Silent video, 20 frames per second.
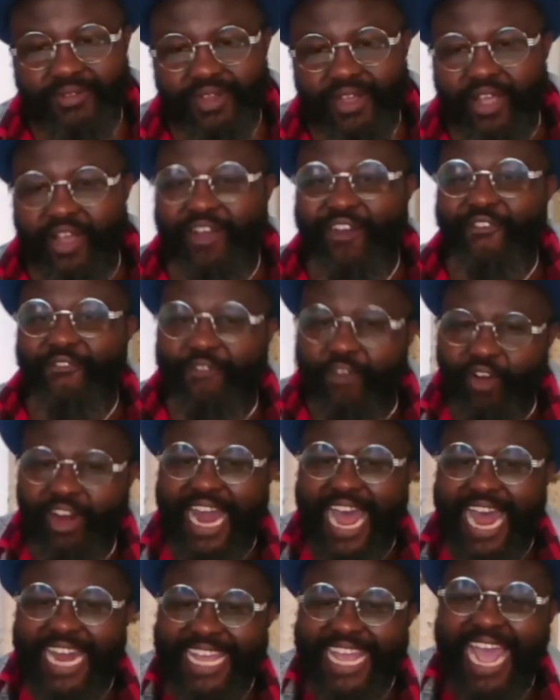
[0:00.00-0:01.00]

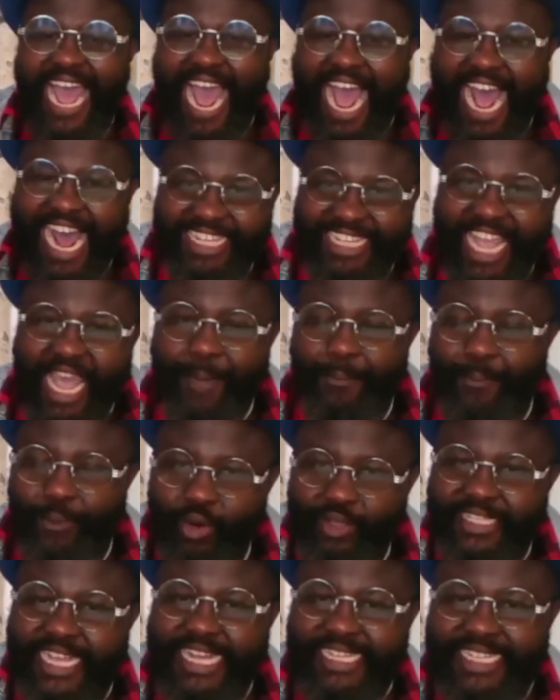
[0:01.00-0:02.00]
Fulani are there
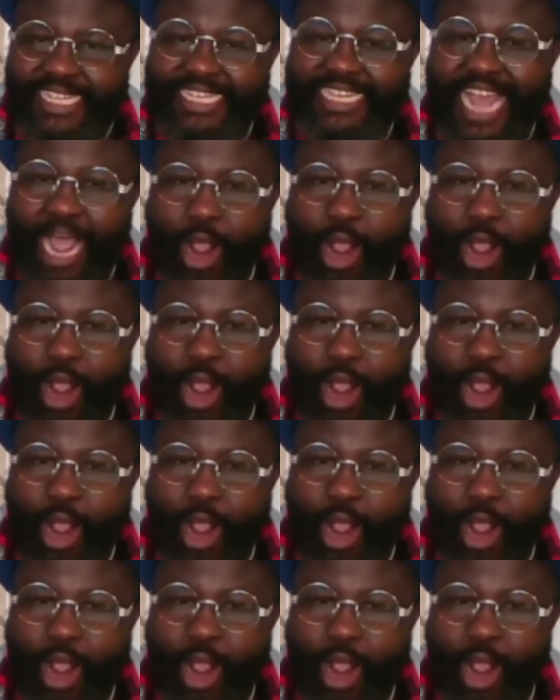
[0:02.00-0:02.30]
protecting